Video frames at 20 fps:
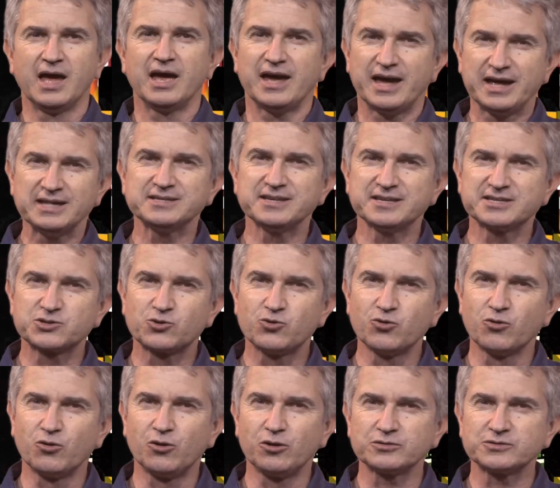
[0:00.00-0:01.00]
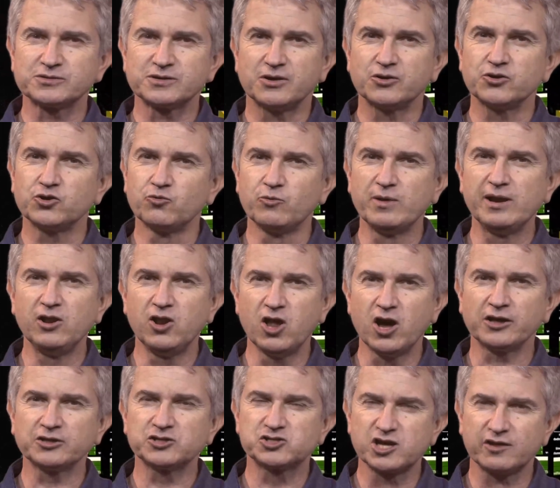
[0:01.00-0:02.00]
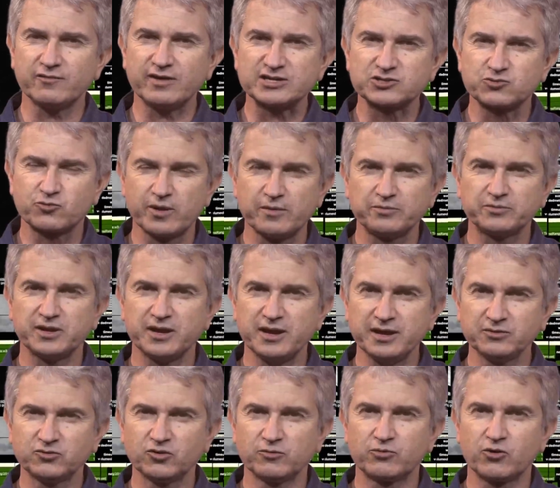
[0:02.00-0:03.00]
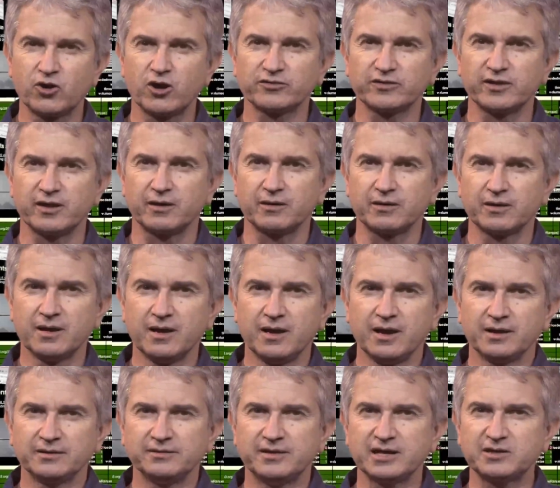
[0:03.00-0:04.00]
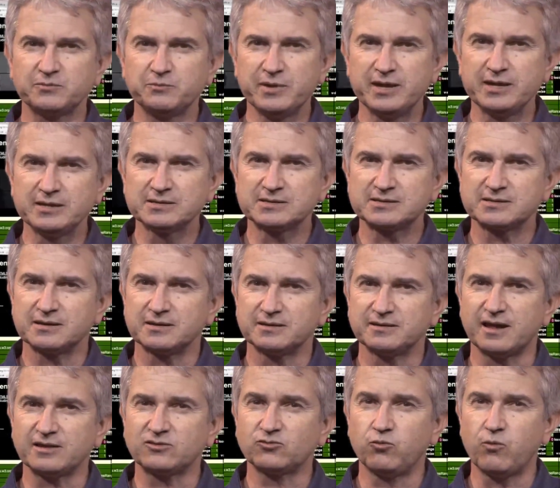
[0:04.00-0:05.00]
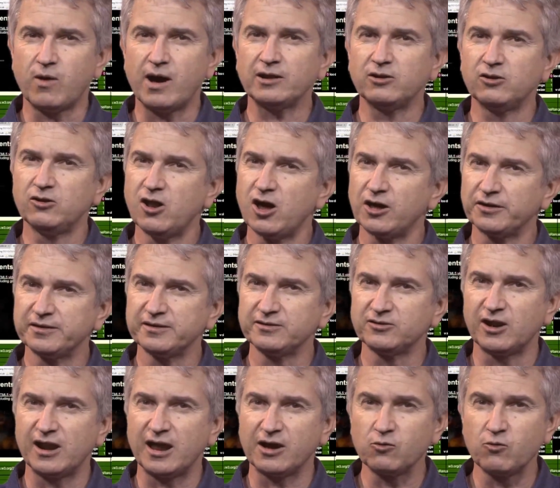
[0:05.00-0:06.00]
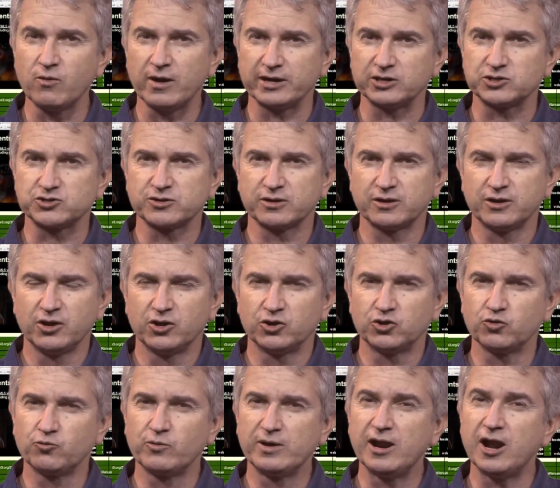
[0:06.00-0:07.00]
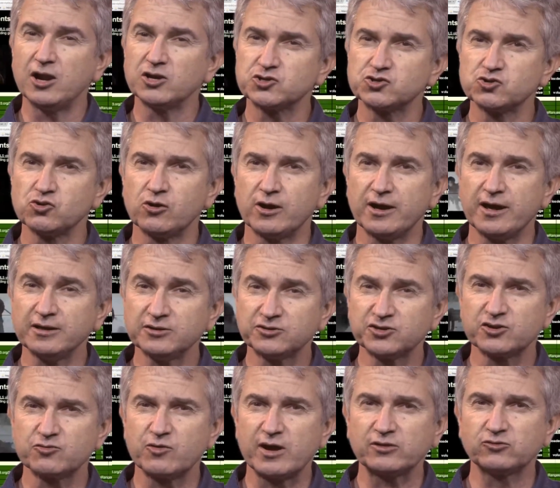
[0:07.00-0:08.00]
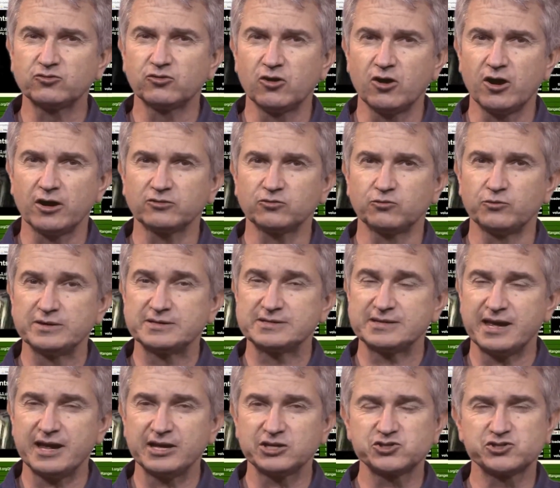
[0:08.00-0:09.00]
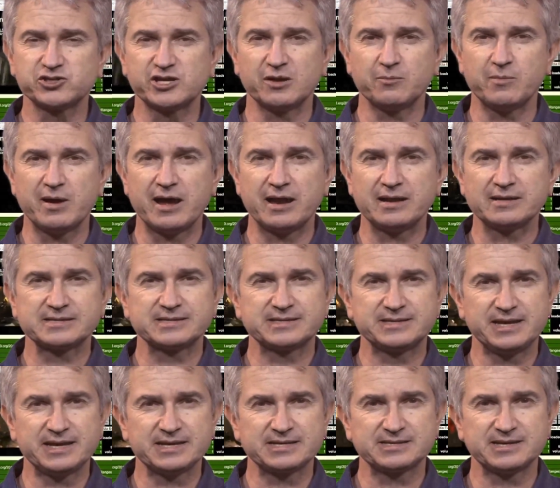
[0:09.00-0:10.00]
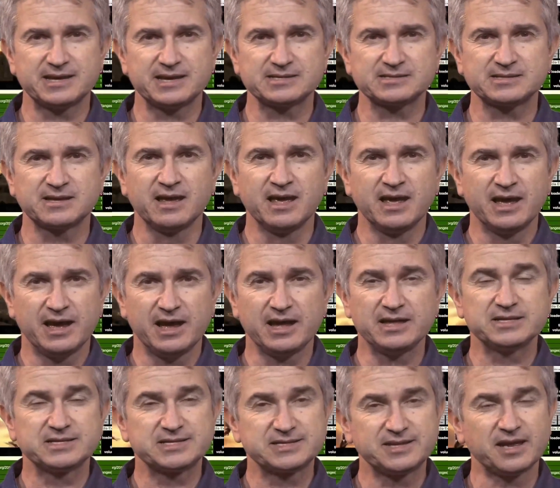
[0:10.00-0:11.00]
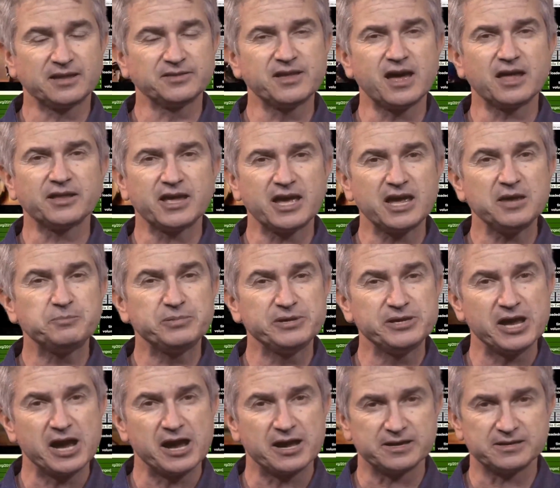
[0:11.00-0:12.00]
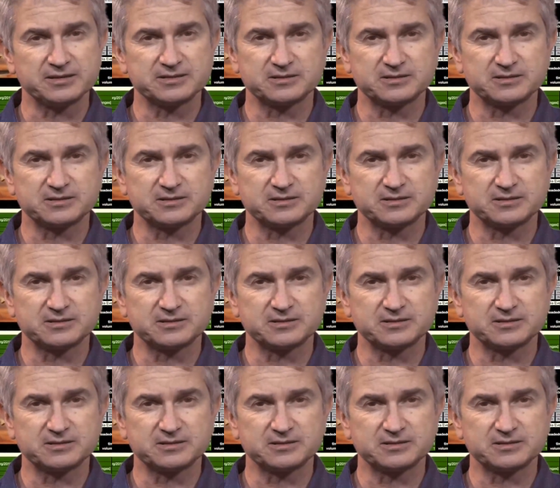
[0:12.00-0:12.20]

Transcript: In this course, you will learn JavaScript in the browser. That means that while learning the language, you will also interact a lot with H T M L, C S S, and standard A P Is.